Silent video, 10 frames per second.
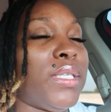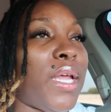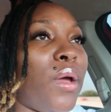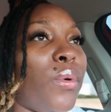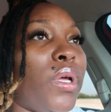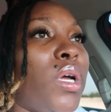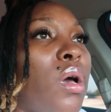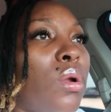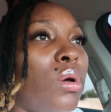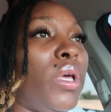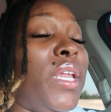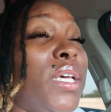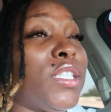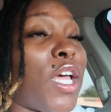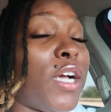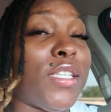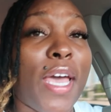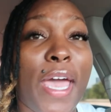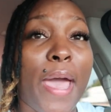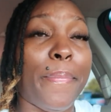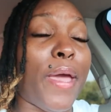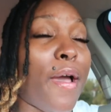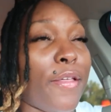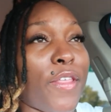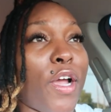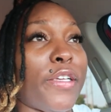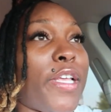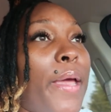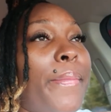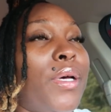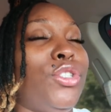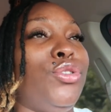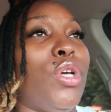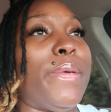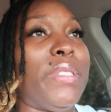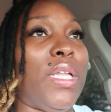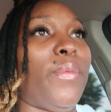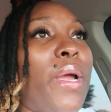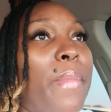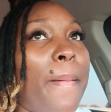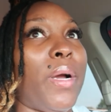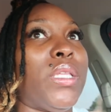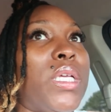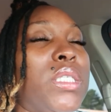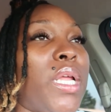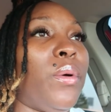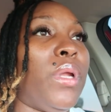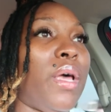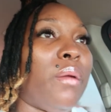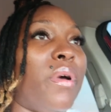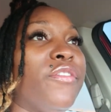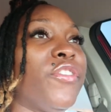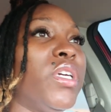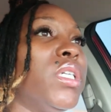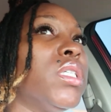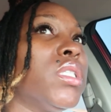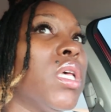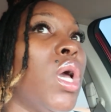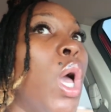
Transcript: today we're gonna go to, it is Thursday, happy hour Thursday, but you know, I'm celebrating my birthday tonight with a lot of my friends.